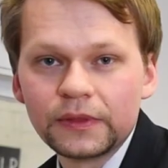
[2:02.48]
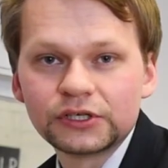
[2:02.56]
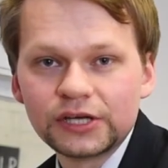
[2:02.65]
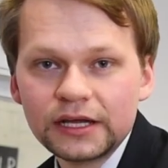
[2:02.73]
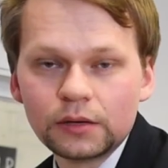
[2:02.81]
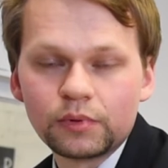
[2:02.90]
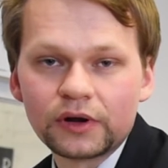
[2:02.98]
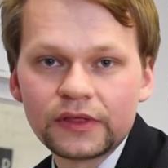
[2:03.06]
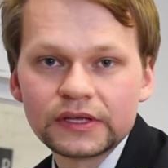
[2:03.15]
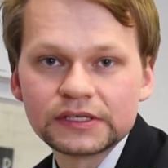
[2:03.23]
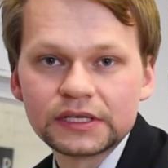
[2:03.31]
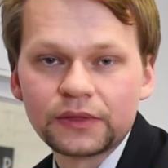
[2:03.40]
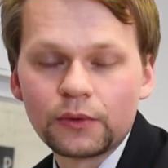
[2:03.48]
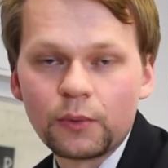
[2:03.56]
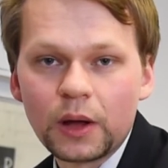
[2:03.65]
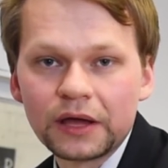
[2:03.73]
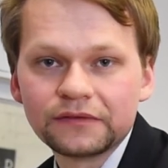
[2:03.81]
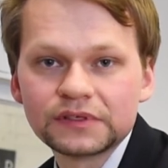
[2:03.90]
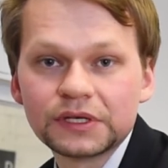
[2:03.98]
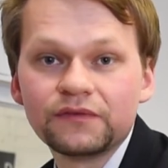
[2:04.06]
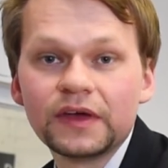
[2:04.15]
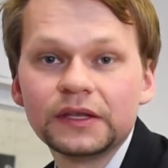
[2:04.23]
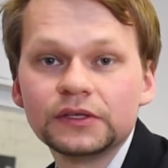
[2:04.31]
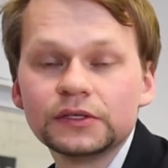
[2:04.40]
The Schlegel brothers and their wives
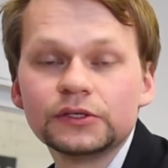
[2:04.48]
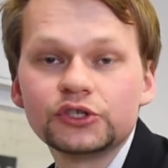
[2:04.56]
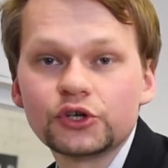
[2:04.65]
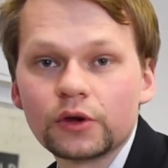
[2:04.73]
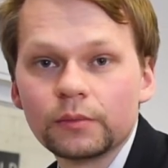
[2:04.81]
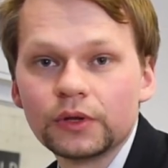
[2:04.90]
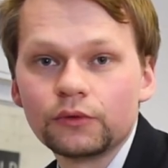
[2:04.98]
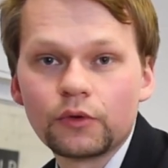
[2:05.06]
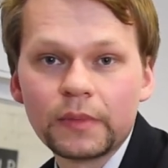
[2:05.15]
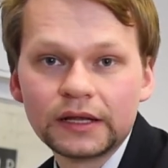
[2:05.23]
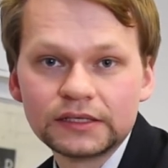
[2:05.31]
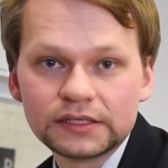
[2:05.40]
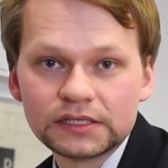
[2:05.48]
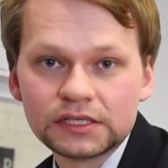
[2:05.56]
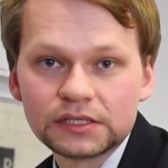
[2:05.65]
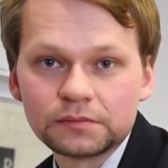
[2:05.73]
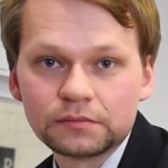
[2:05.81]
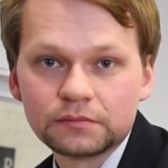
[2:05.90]
invented German Romanticism